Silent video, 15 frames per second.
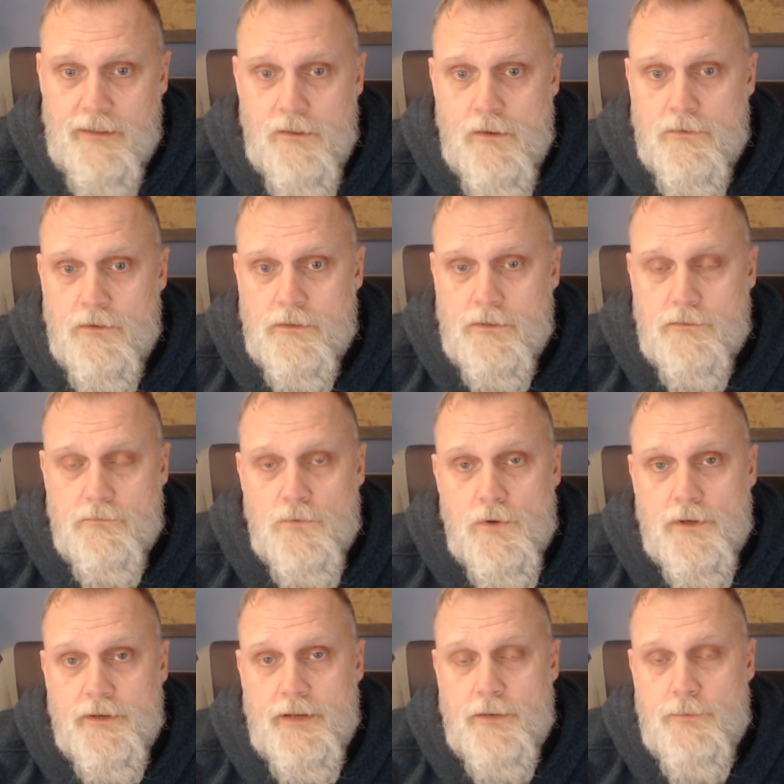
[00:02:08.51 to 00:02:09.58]
honor on the Royal
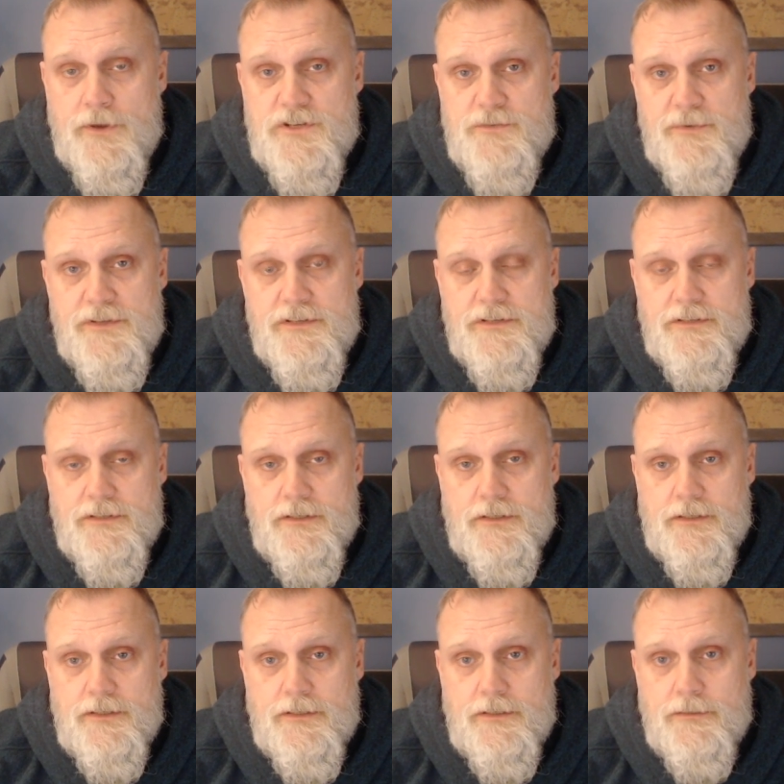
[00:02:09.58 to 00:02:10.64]
Canadian Regiment
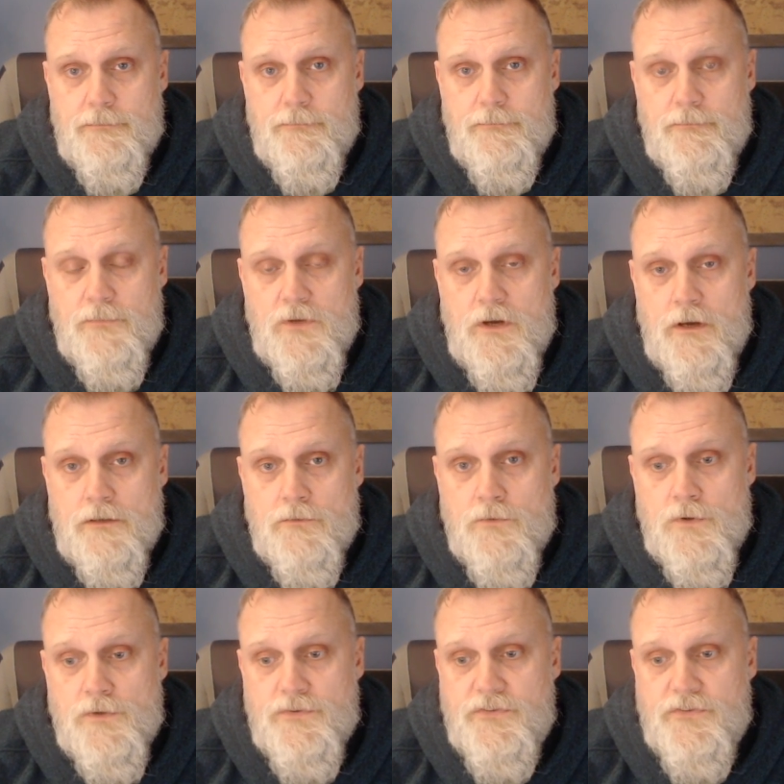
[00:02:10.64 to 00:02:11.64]
uh, honor roll.